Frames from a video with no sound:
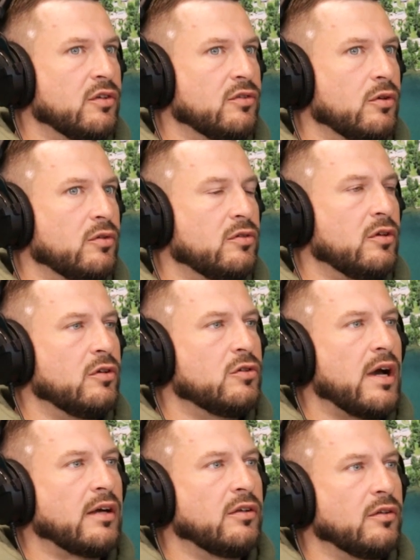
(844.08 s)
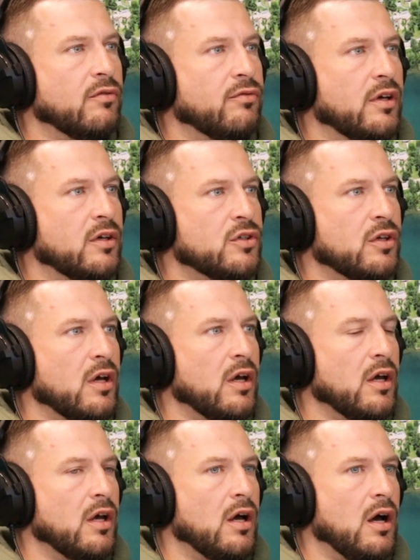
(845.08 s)
so it's still attracting the fish,
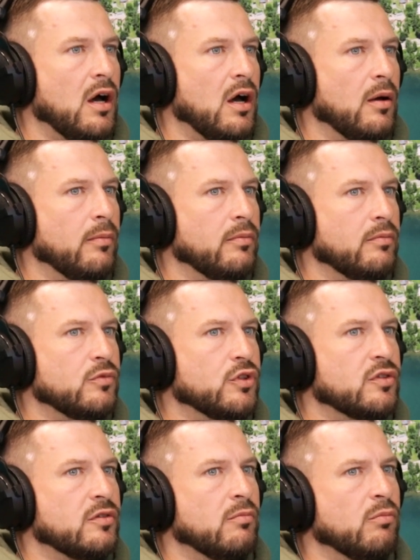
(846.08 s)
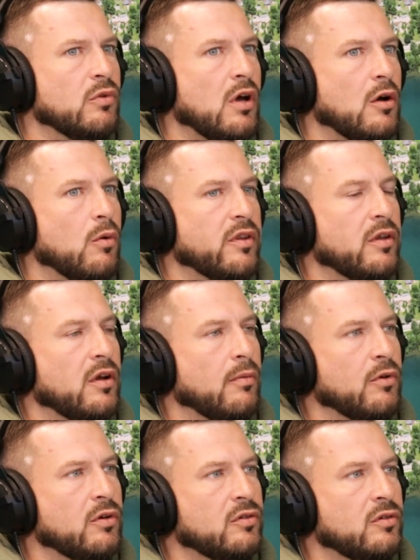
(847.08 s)
just not quite the
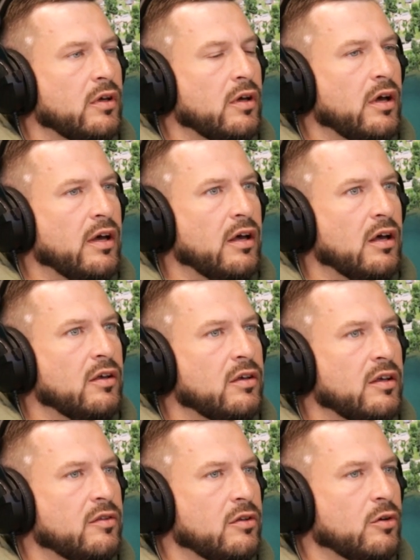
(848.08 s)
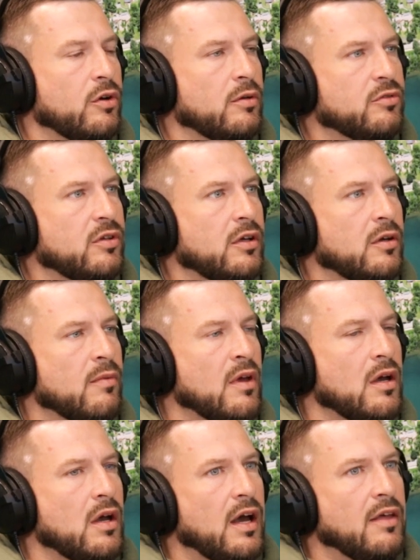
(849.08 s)
numbers as the cribs did.
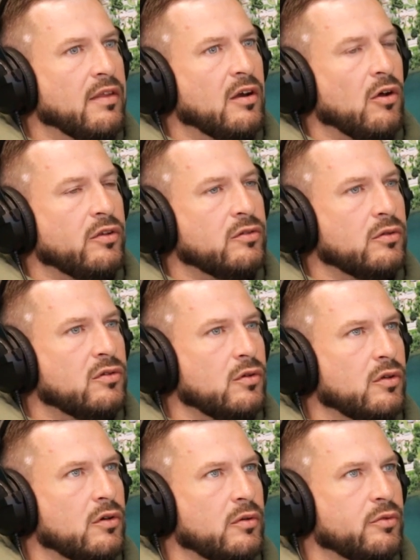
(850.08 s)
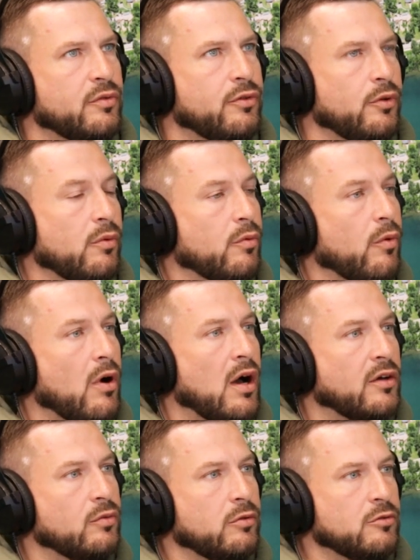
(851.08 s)
And then also, too, the cribs were filled with
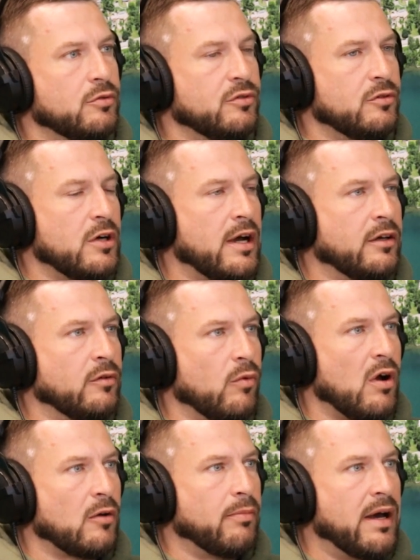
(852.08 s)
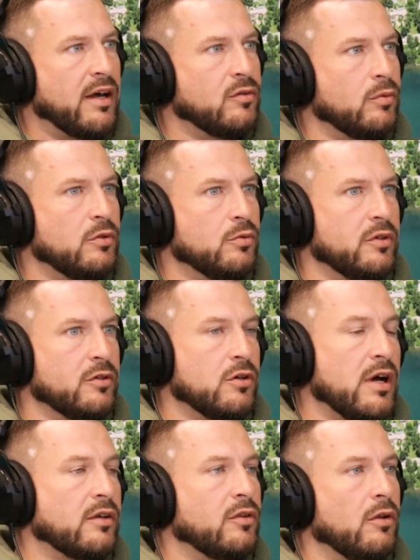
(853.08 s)
rocks, which was attracting rock bass, which would
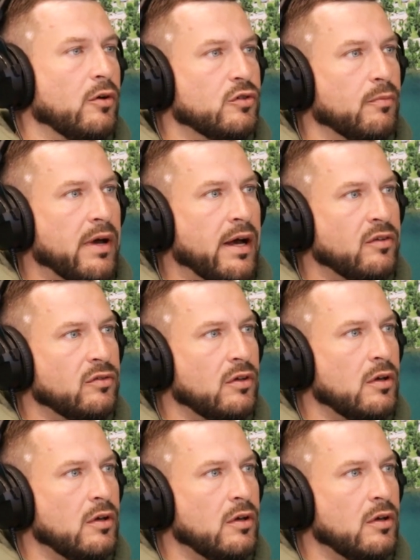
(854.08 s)
attract the larger bass.